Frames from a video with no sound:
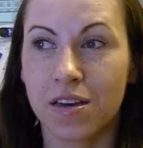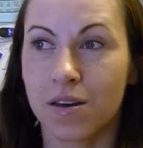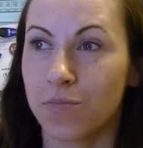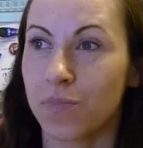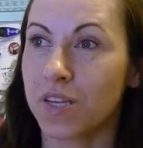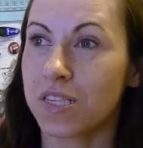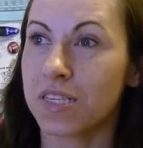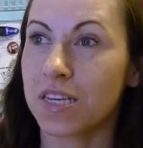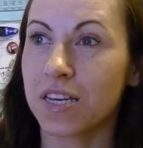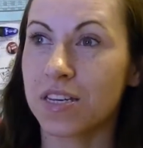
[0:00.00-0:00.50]
I'm
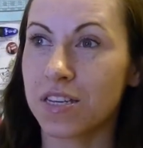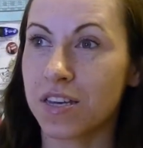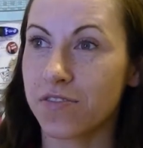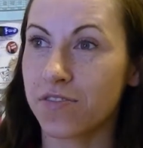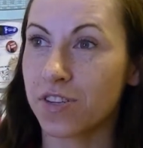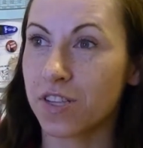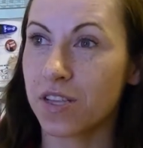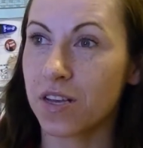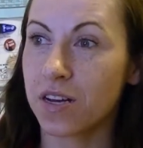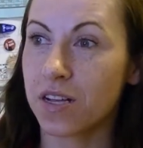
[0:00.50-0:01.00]
not saying you have
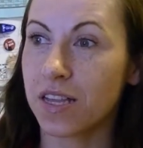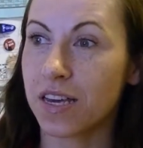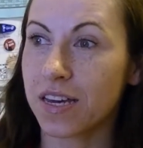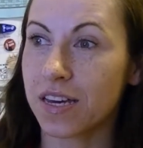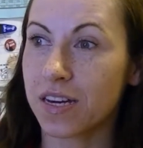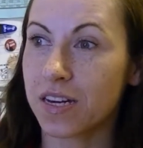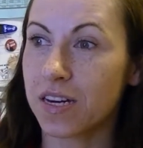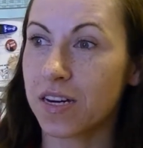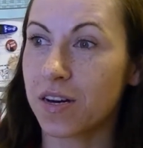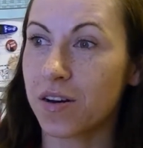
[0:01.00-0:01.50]
to look like
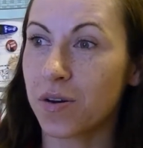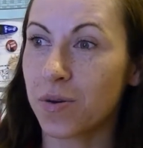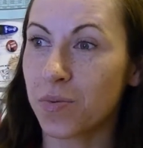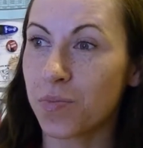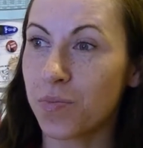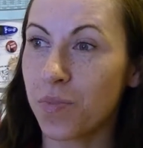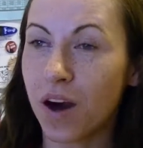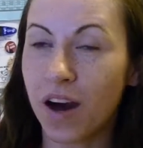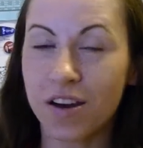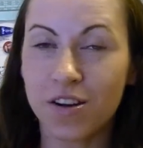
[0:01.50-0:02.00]
a
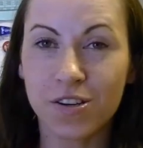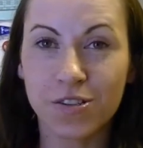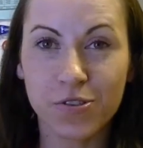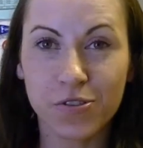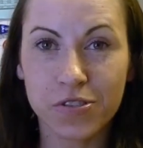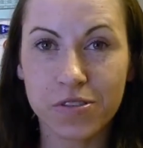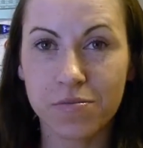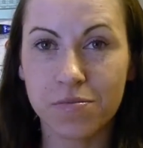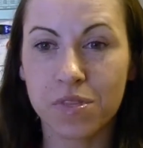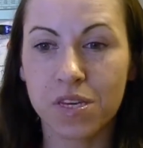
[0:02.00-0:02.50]
model or
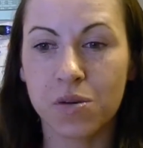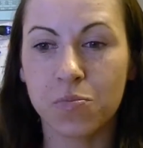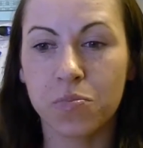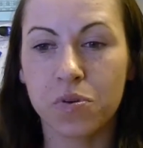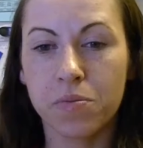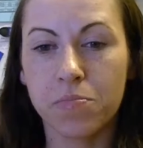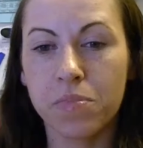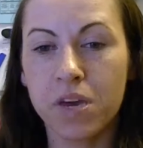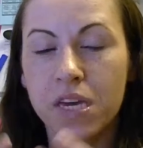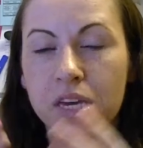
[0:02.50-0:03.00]
something,
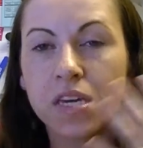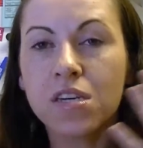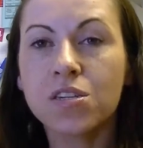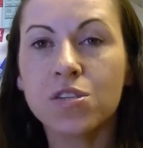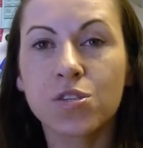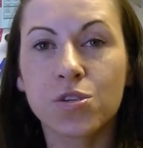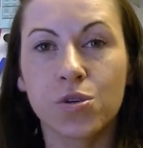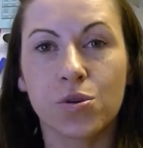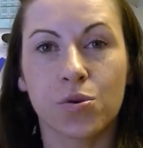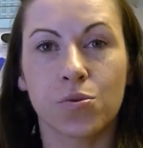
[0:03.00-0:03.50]
but make it
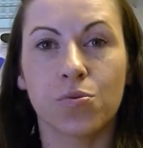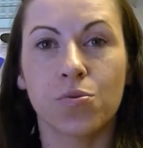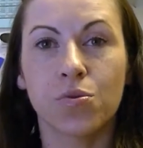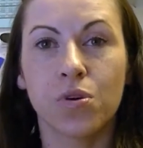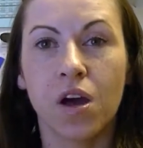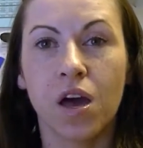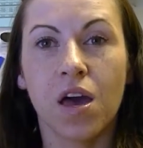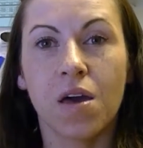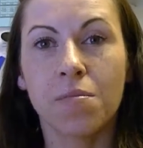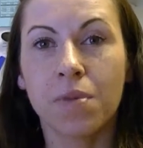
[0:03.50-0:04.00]
you,
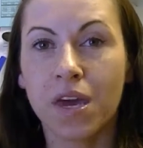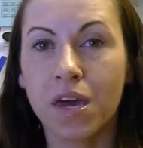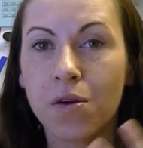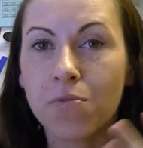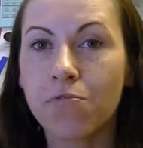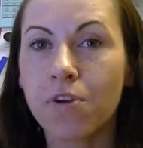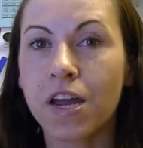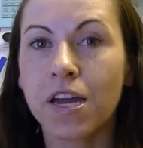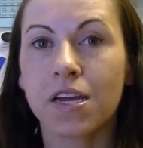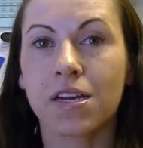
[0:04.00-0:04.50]
make it
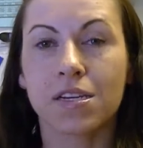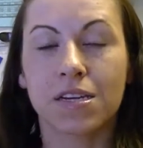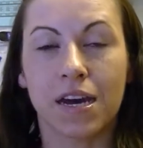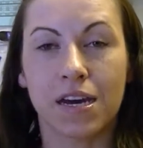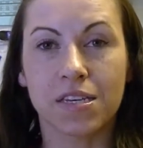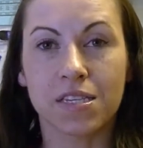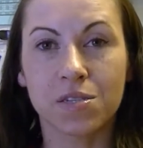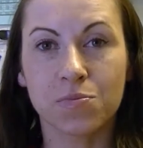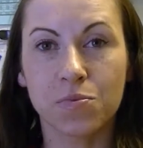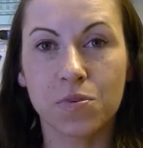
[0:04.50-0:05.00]

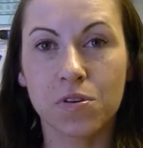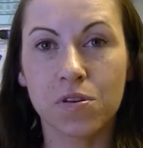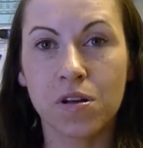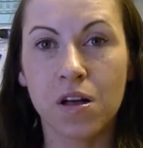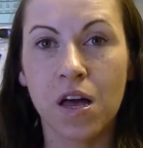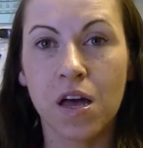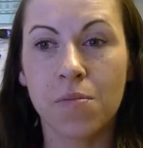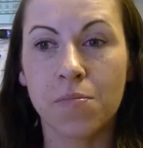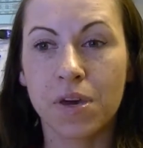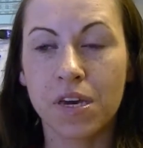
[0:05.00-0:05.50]
recognizable,
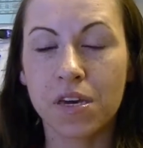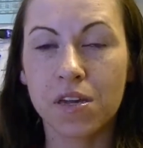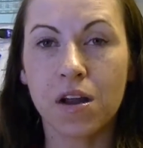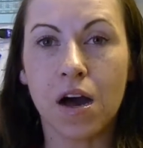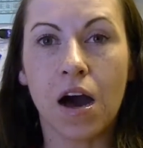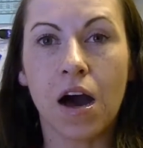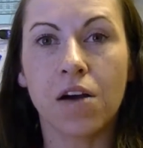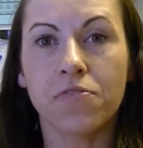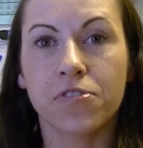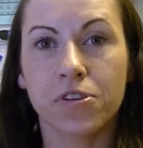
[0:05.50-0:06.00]
make it
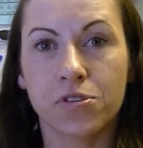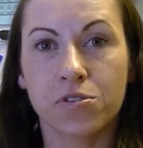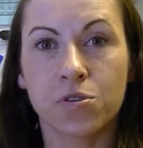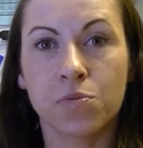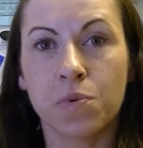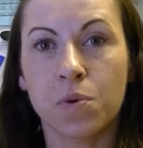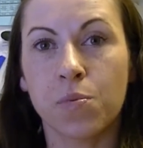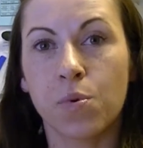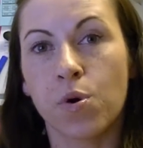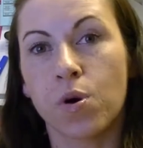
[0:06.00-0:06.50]
obvious to
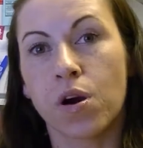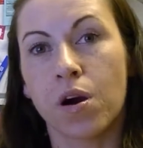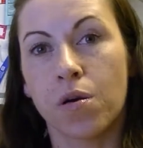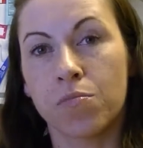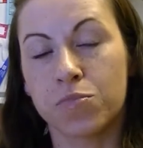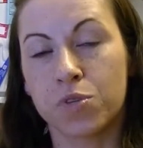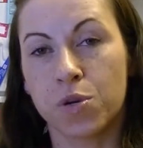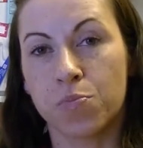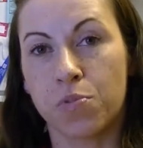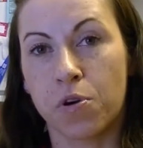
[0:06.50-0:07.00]
people who
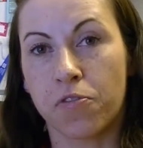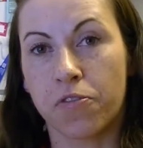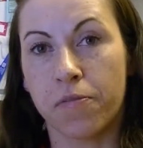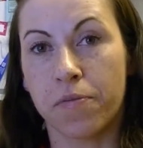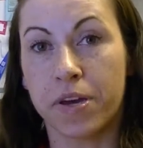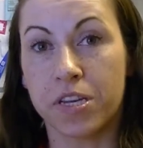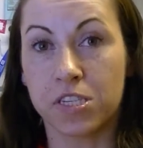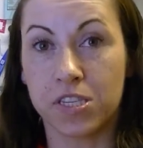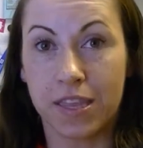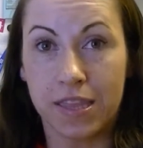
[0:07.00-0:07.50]
come to your profile
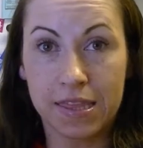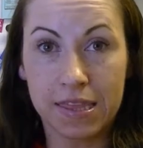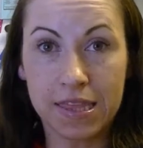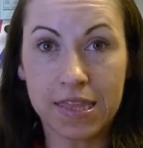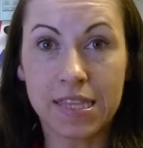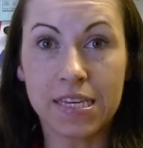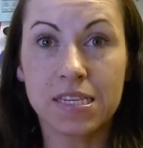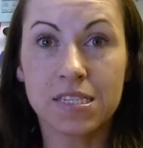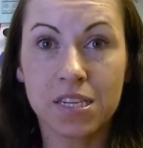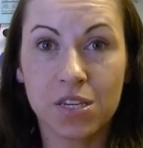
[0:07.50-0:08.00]
page
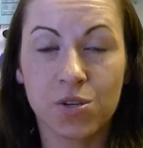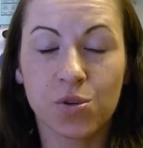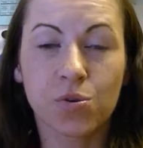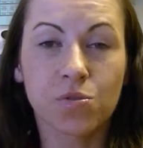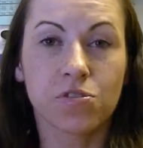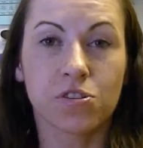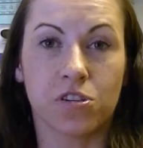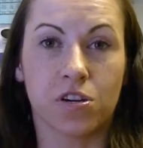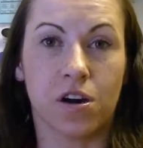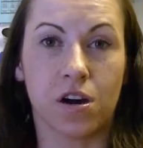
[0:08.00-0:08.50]
that this is who
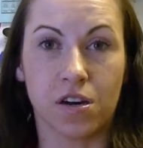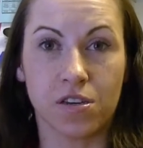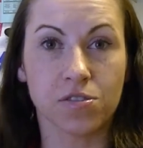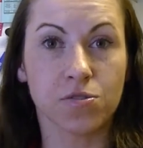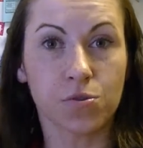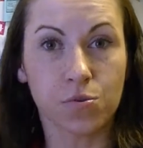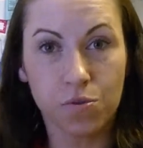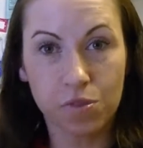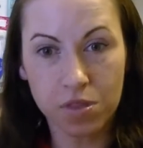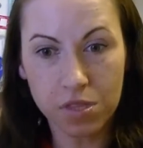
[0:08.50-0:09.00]
they're talking
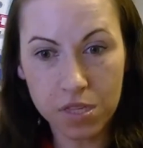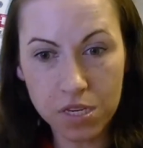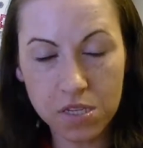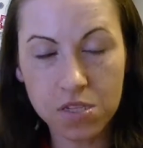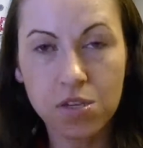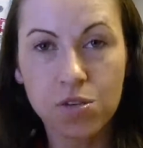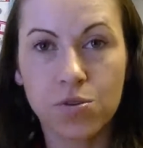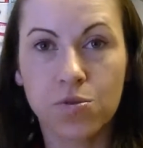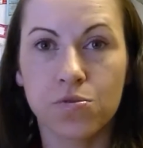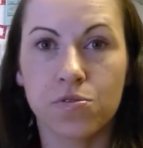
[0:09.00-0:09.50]
to, this
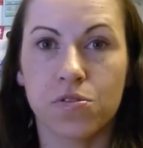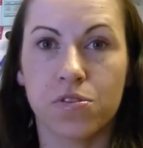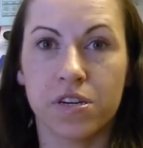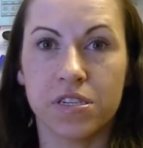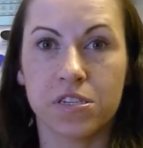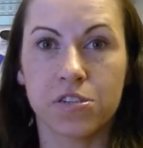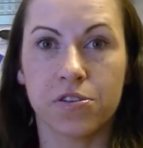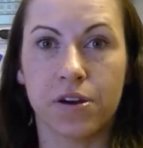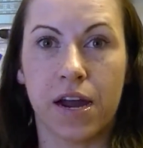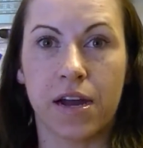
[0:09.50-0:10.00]
is who they're
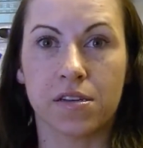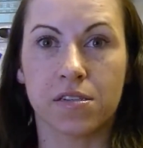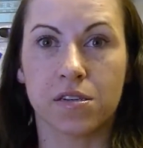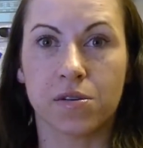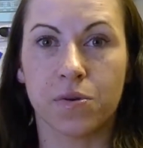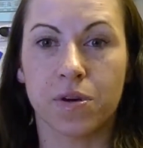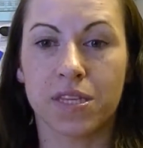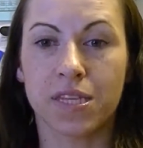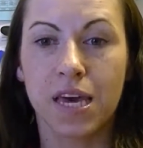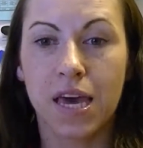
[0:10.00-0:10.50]

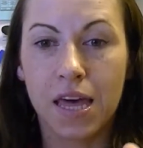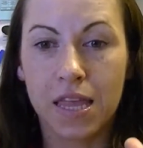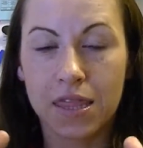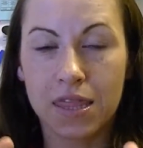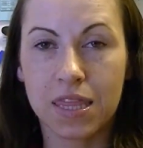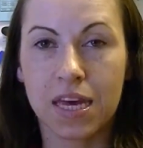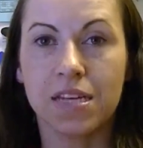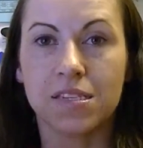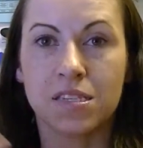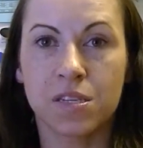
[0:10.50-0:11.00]
interacting with,
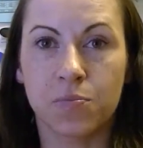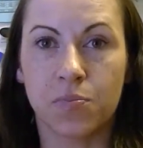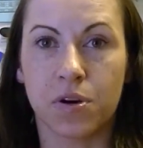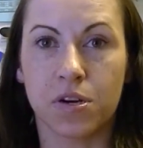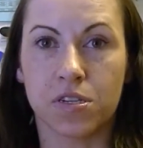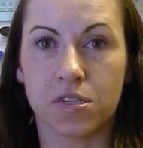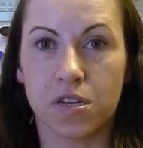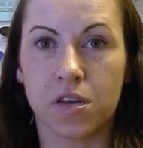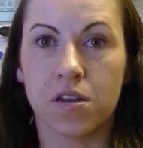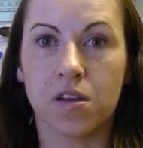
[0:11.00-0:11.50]
that's the
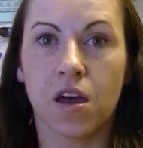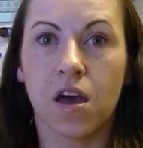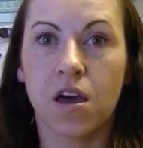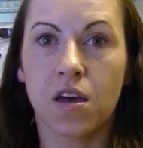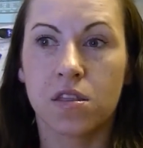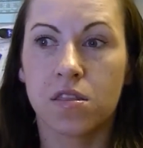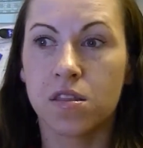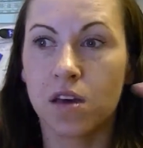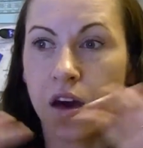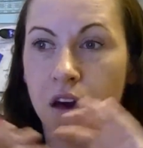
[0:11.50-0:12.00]
person,
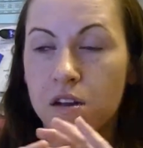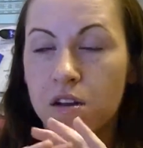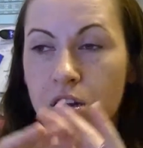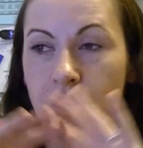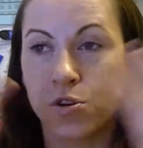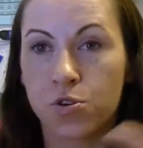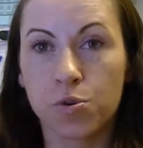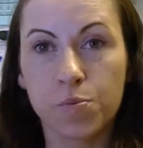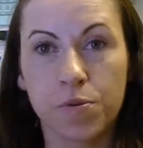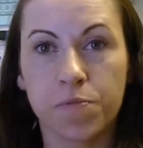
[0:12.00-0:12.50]
not a
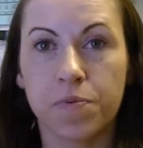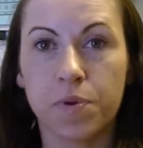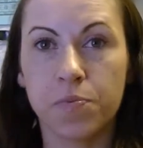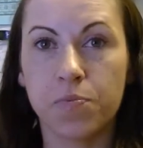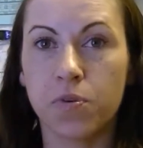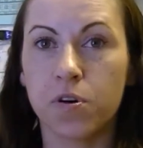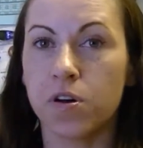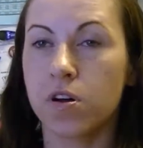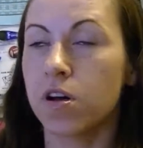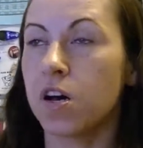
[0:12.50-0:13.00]
group of
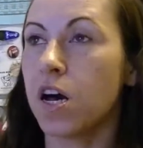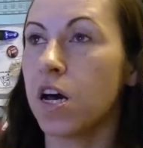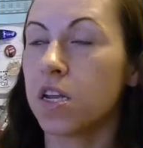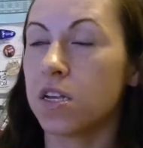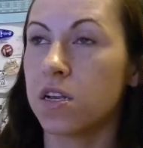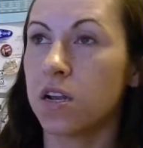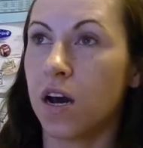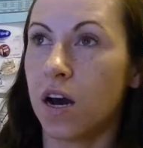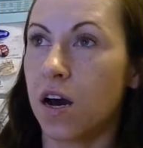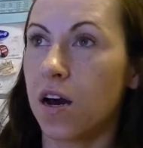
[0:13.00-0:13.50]
people,
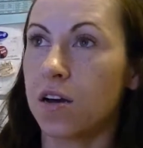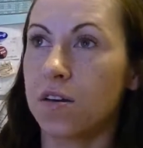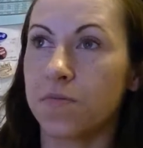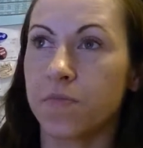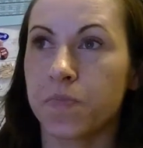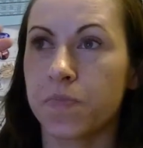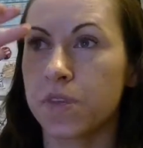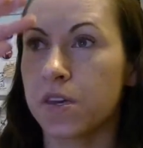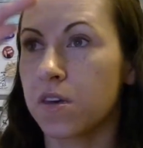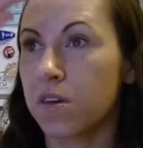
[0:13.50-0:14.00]
not
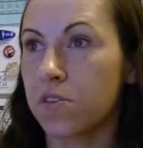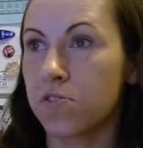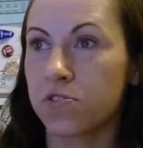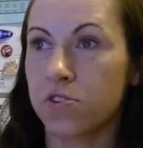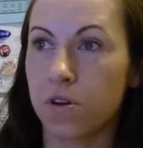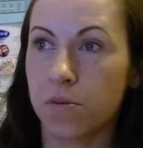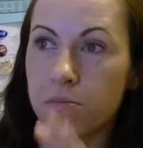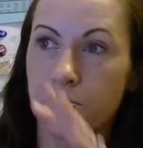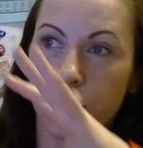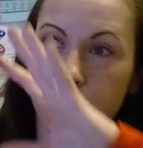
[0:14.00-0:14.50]

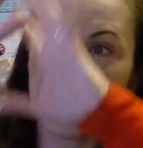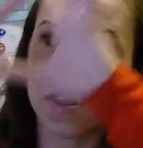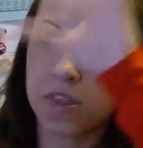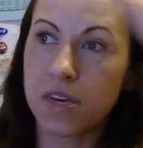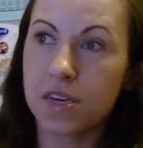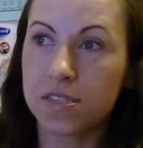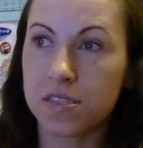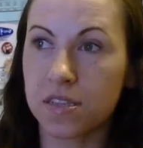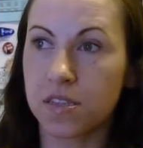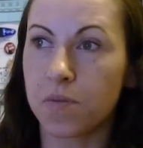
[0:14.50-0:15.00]
some
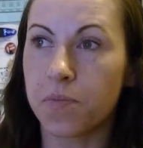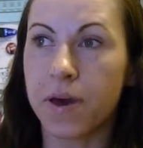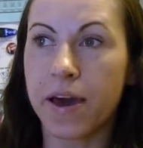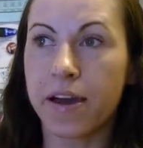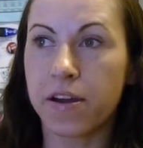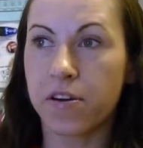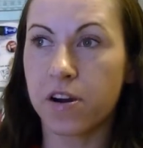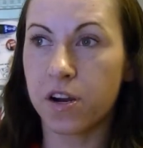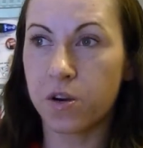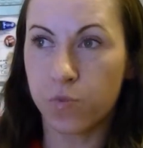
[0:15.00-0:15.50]
things in the
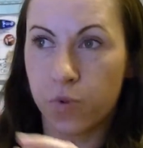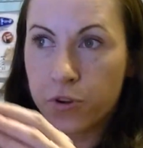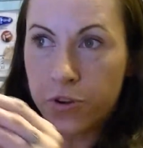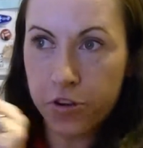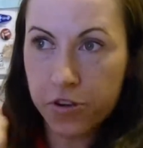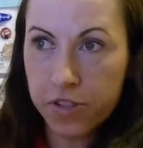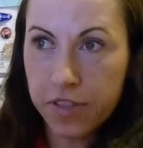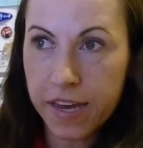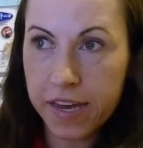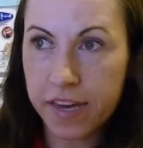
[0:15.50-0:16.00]
background where
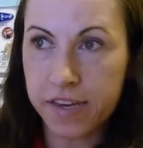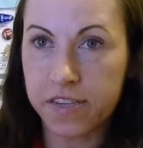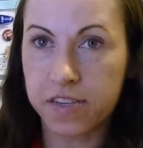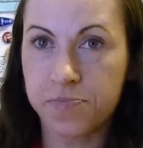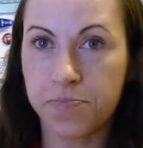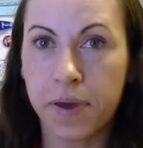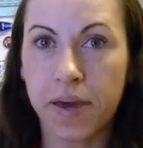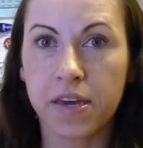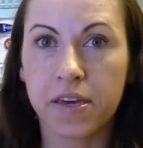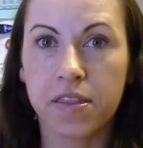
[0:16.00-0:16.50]
you're like a
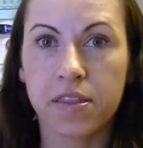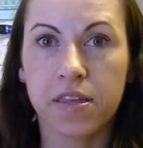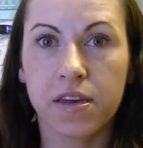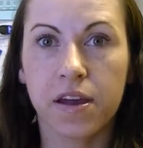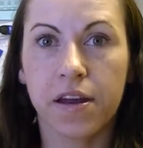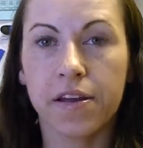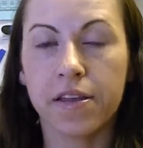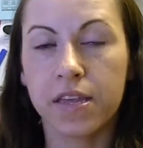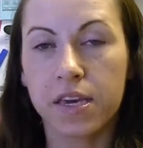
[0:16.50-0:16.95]
speck in there.